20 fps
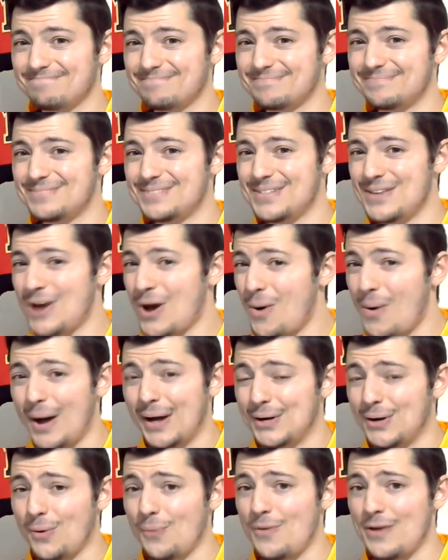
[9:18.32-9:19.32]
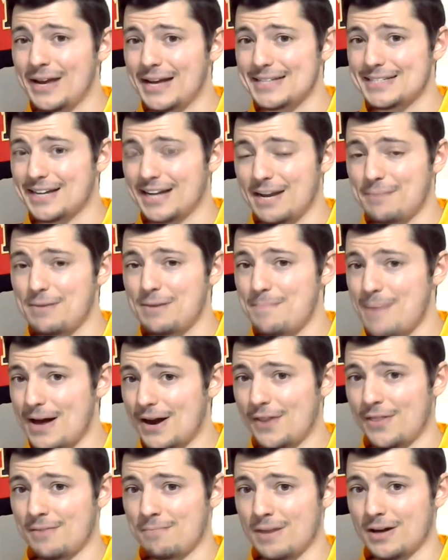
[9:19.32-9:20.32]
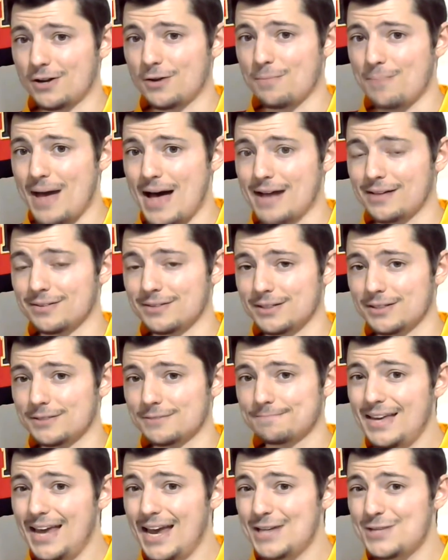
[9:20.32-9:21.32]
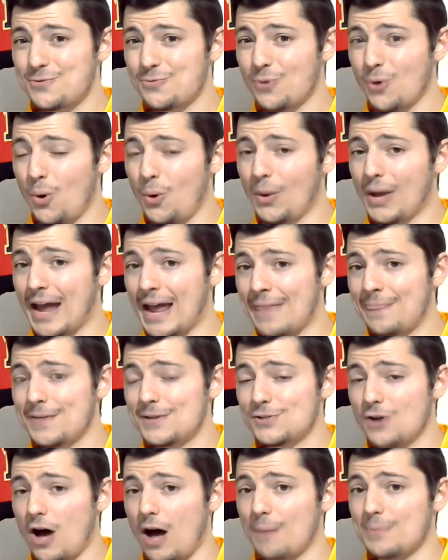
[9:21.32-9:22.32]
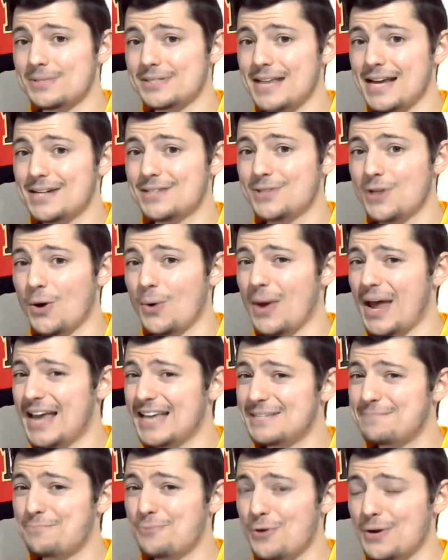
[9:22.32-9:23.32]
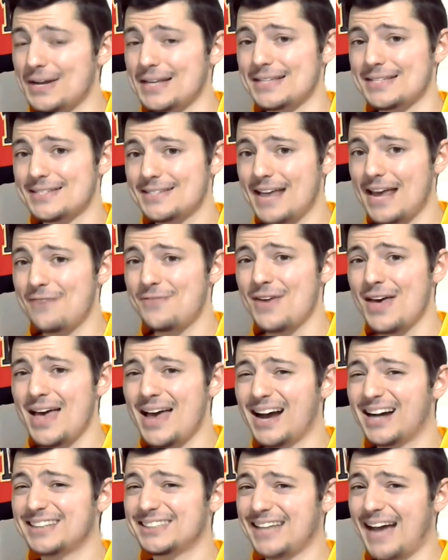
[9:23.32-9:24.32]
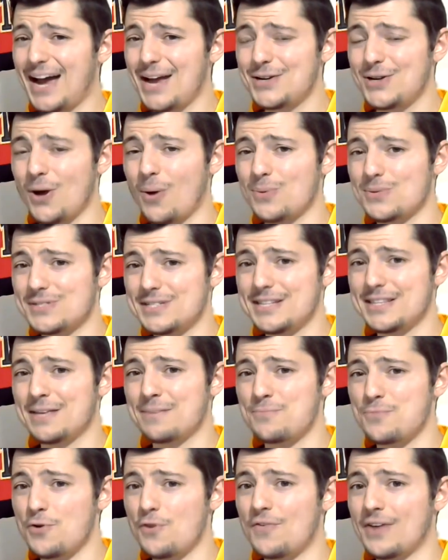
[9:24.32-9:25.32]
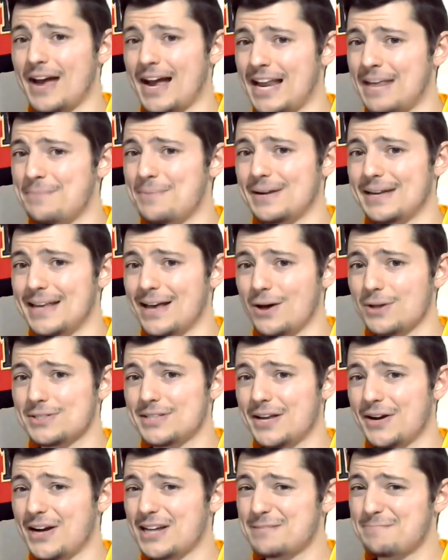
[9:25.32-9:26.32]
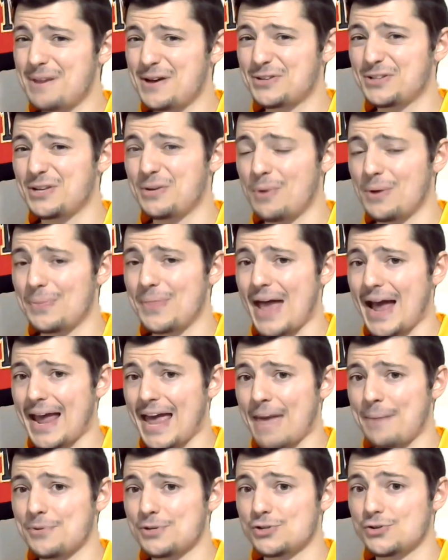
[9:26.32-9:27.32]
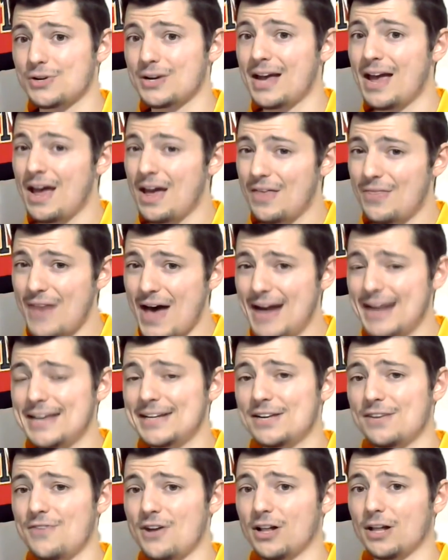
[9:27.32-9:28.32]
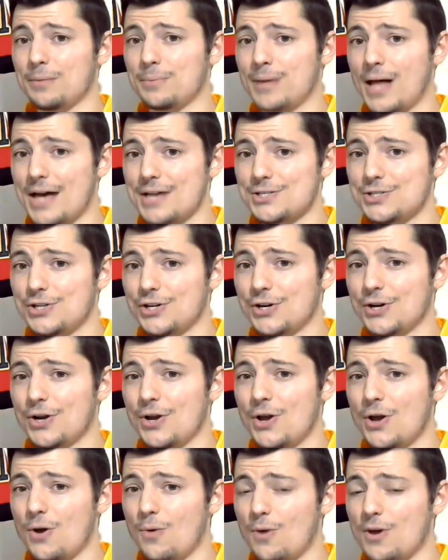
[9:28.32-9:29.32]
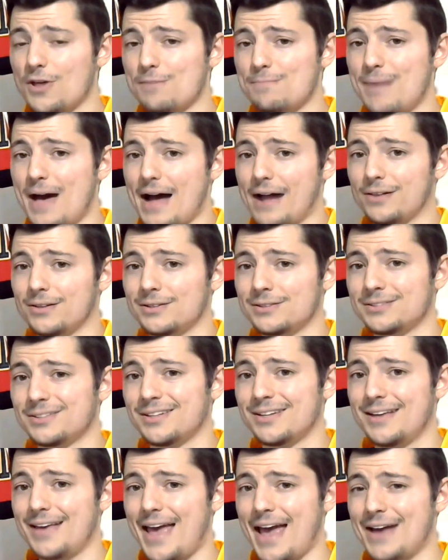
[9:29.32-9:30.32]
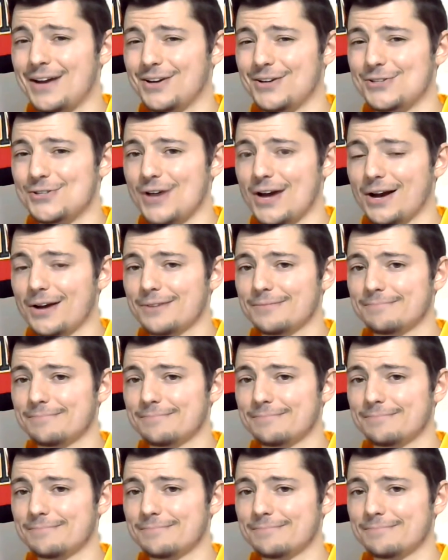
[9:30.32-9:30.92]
No, I don't think it's gonna be better than Michael Backlund. His role in the top six, though, is pretty safe because I don't see them moving anybody else there, especially with that chemistry that he developed last year with Backlund and Tkachuk.